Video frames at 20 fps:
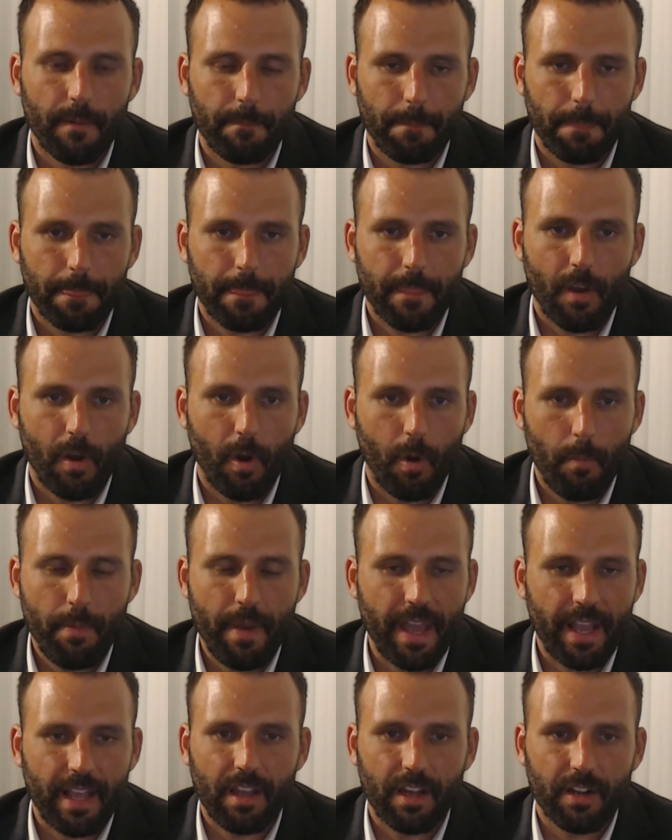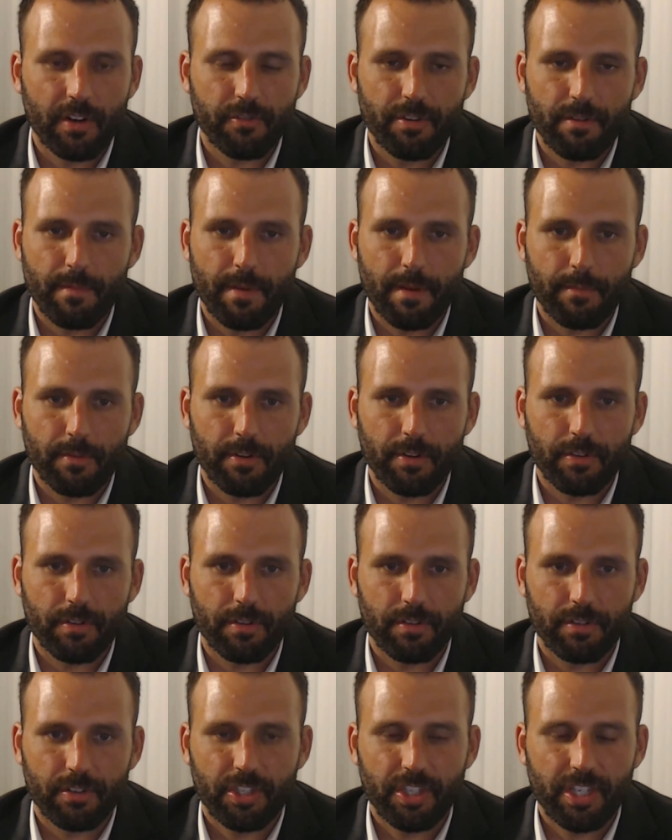OPEC country members or
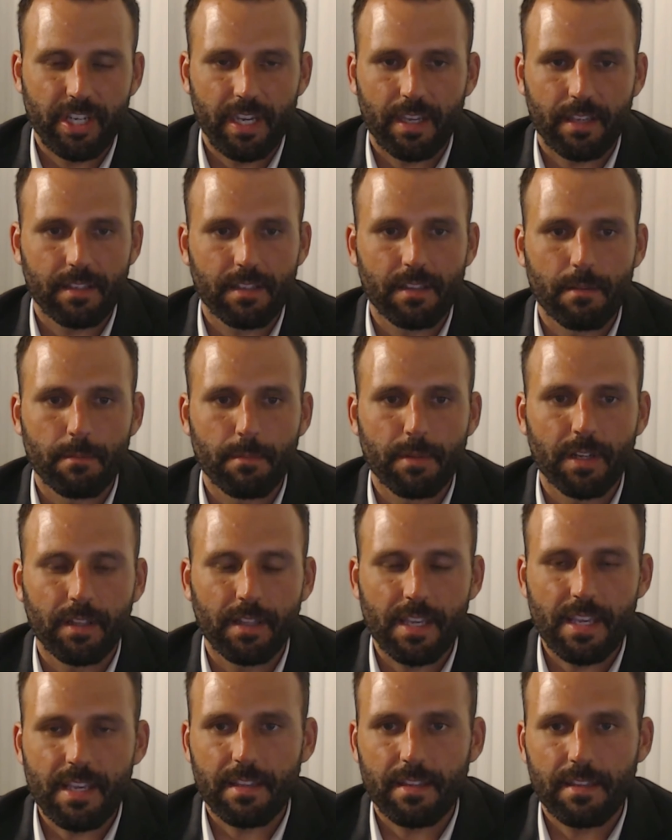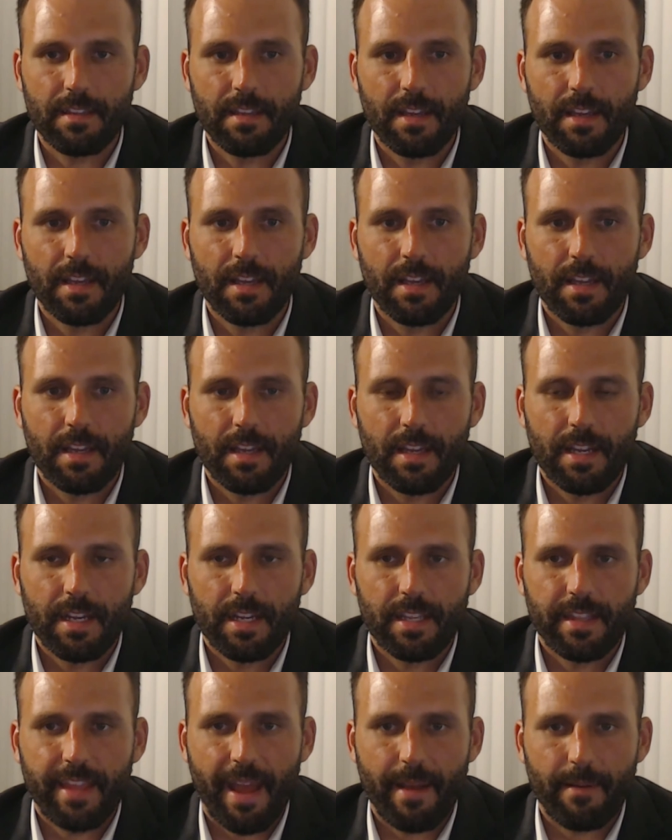sheiks in the Middle East,
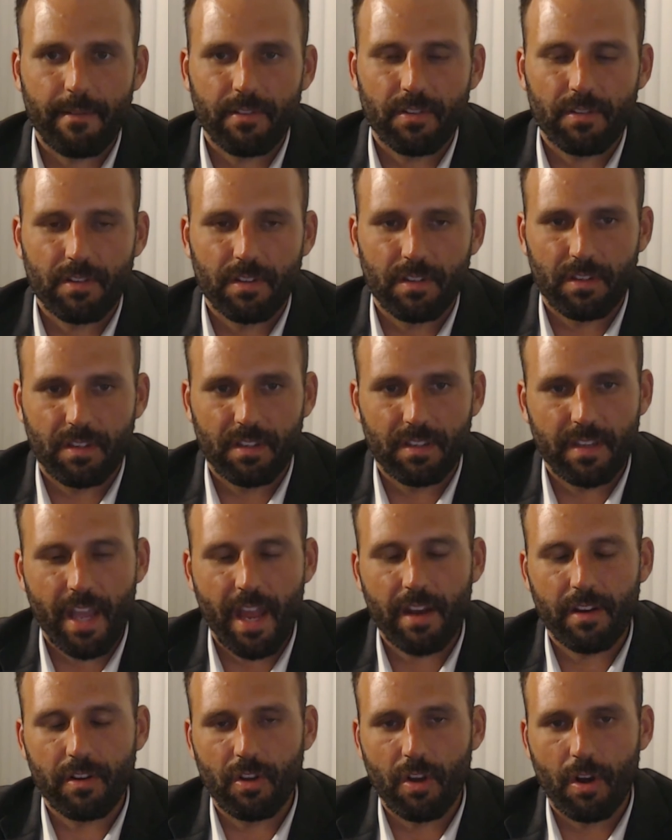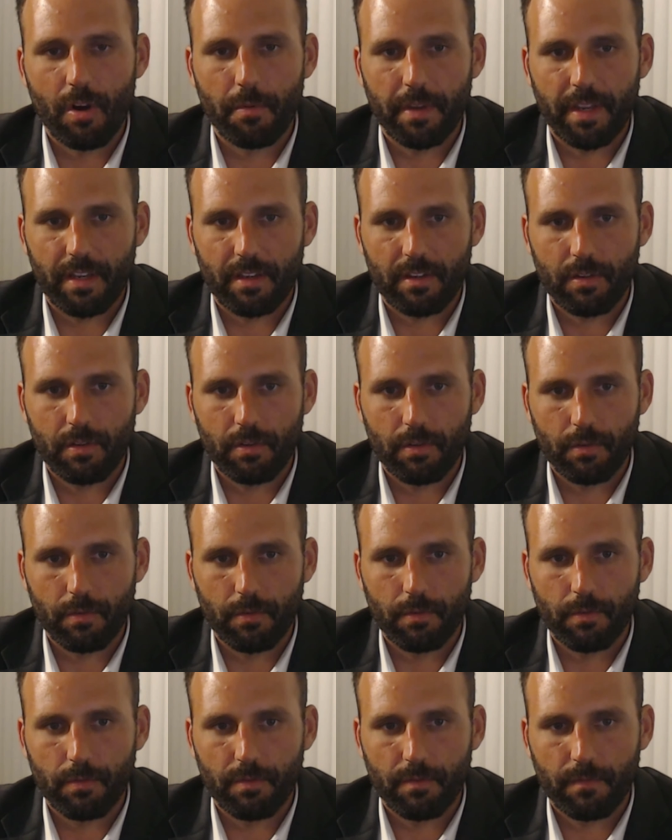that is instead going
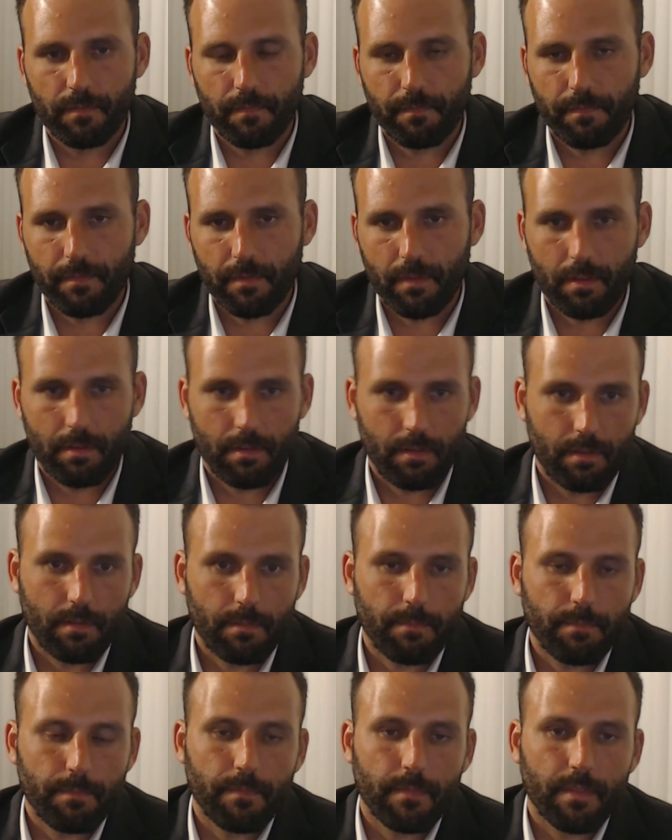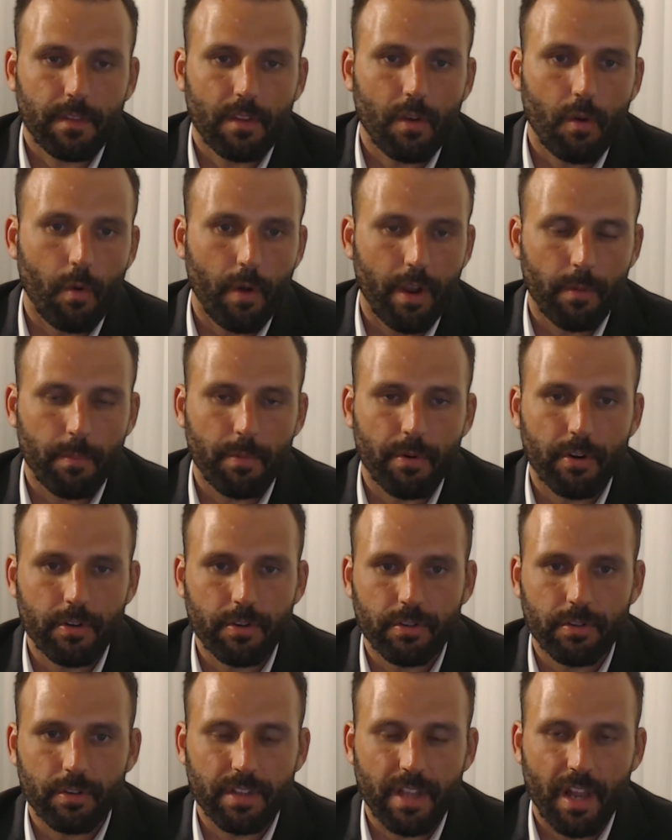to oil
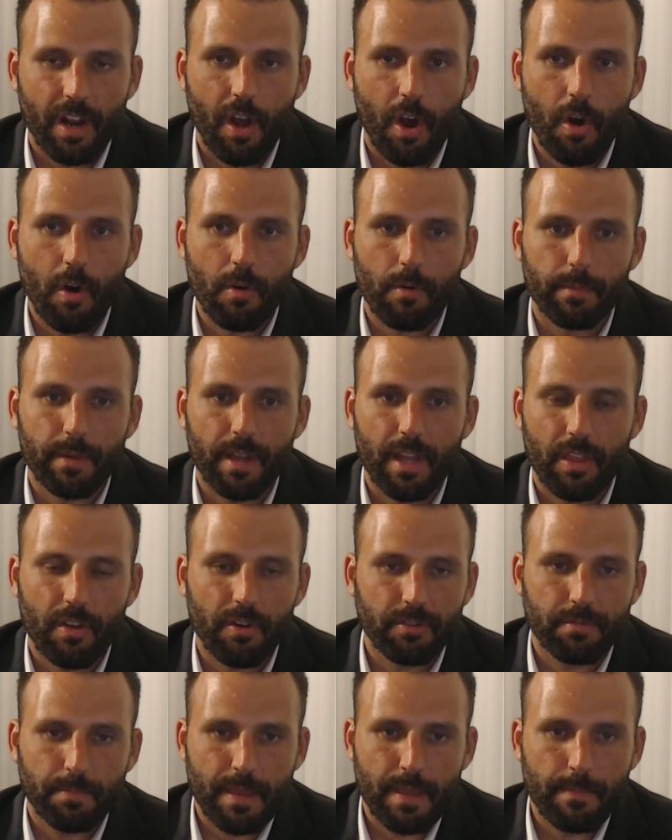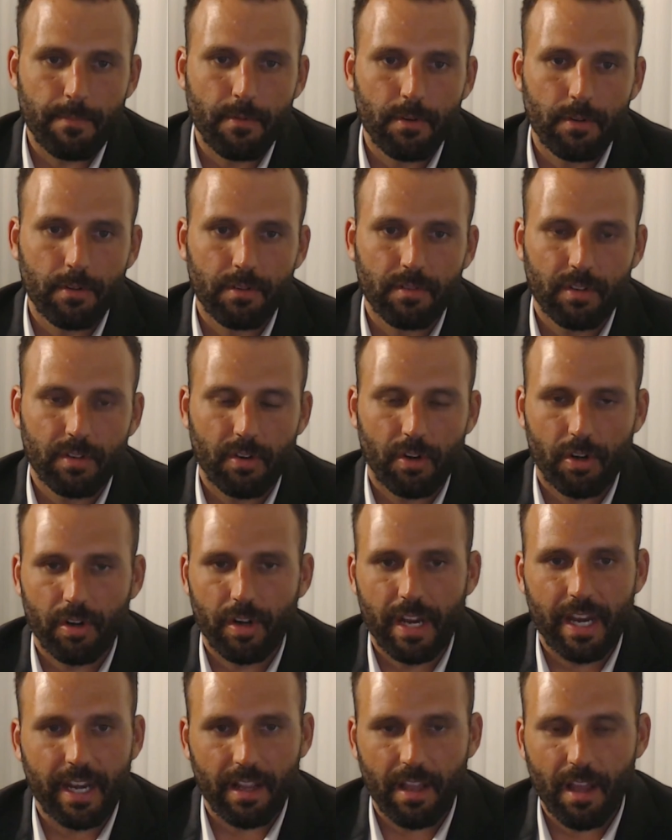producers at home, and those people earn
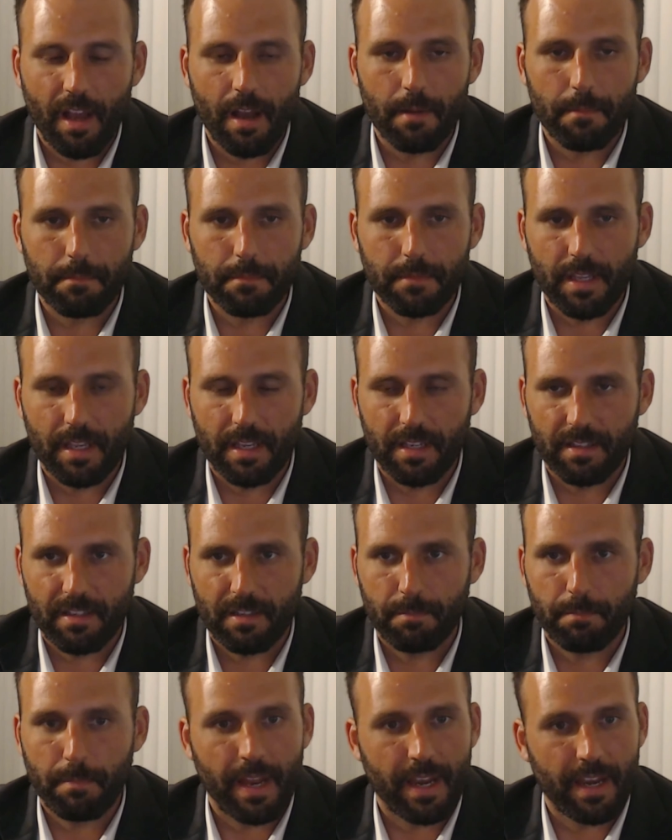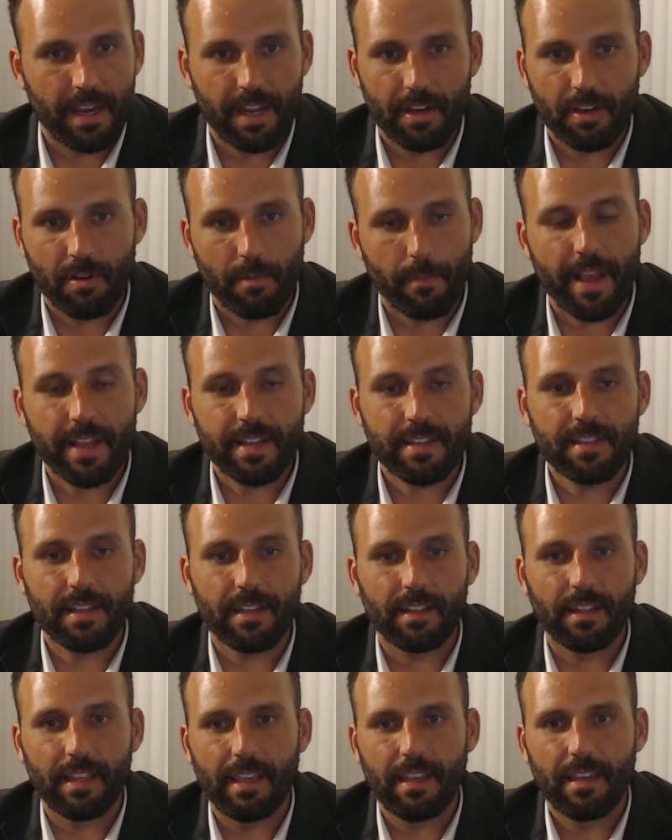incomes and spend it
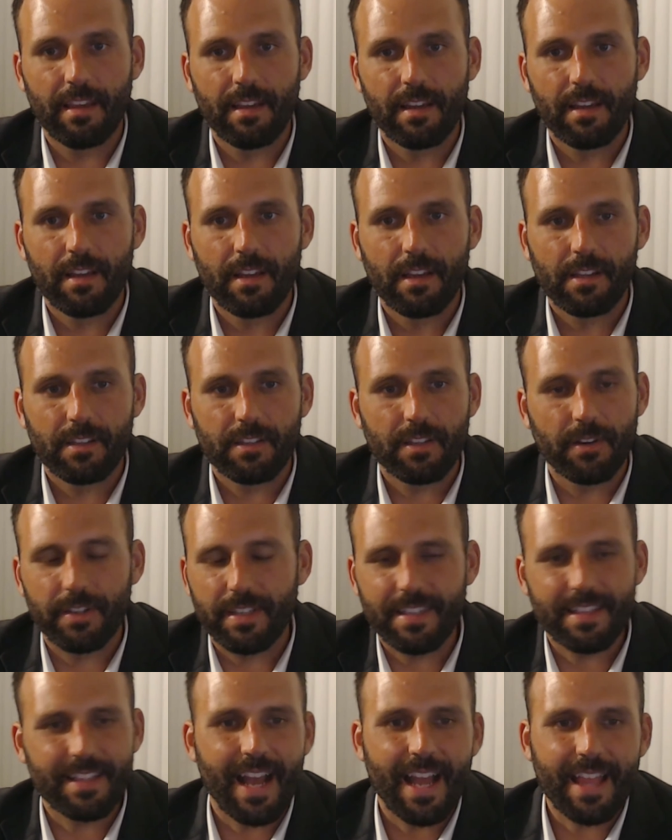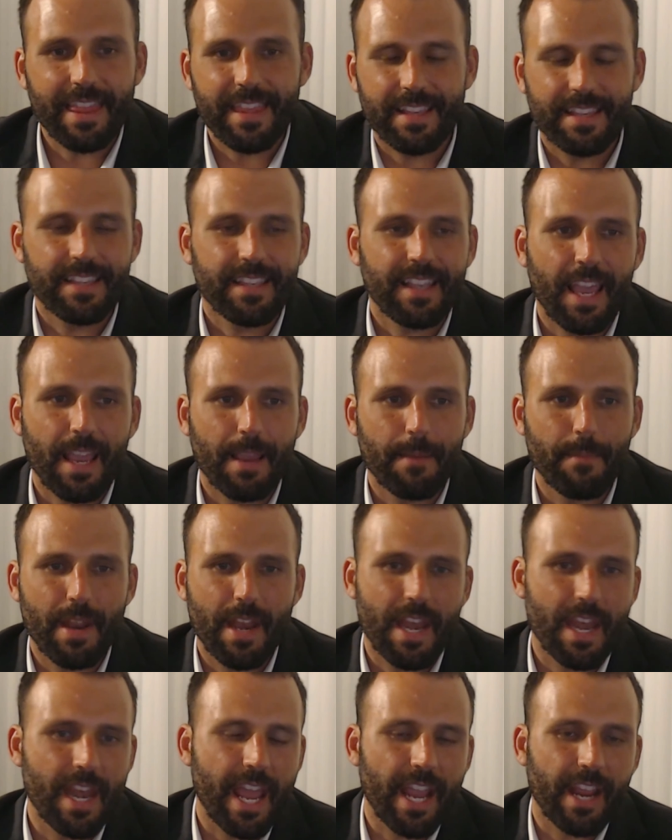domestically. So it's not the same
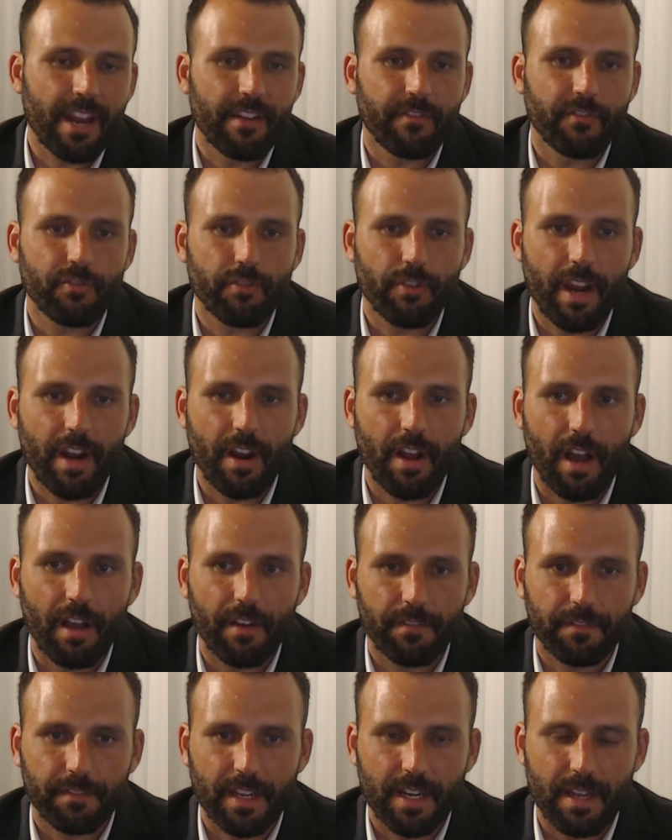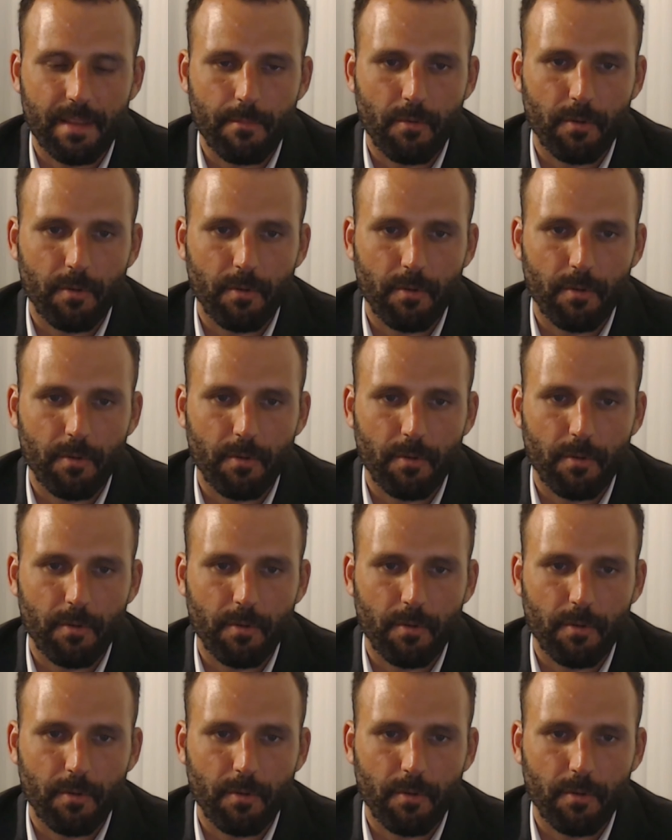negative trade-off anymore.